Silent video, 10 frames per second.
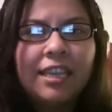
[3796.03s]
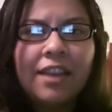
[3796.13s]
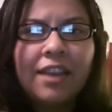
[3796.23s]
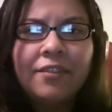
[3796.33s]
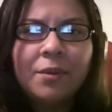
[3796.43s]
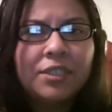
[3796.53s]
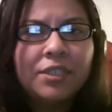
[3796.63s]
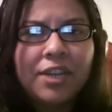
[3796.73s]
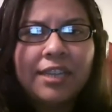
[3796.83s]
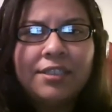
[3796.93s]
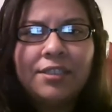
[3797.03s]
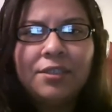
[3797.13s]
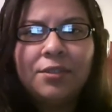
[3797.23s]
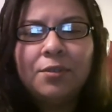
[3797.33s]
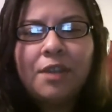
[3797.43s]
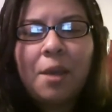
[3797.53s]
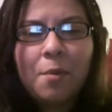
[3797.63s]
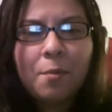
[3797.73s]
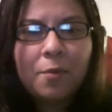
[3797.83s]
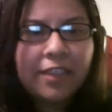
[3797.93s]
everyone tried to come
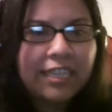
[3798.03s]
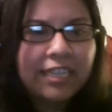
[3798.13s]
up with